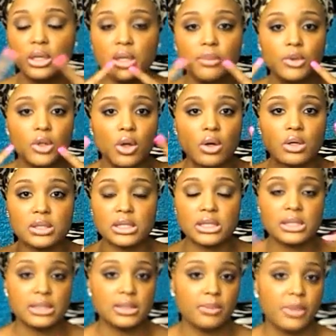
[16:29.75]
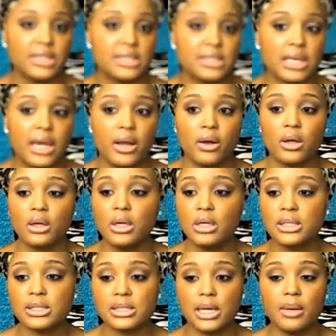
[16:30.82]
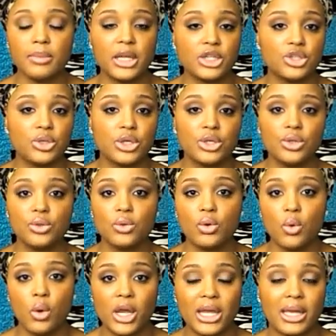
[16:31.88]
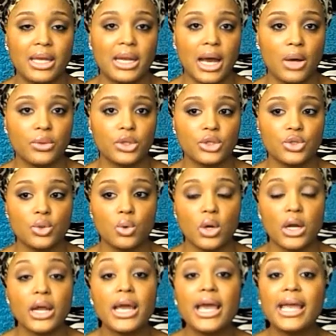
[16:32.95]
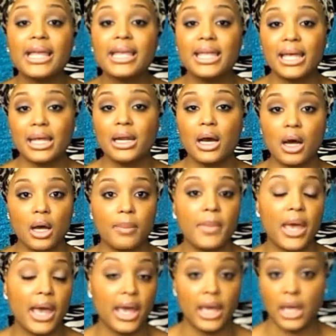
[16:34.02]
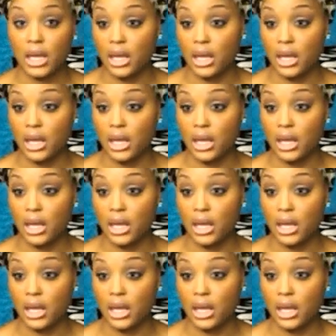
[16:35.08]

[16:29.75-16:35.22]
lip gloss and some mascara something that you can do quick and out the door get up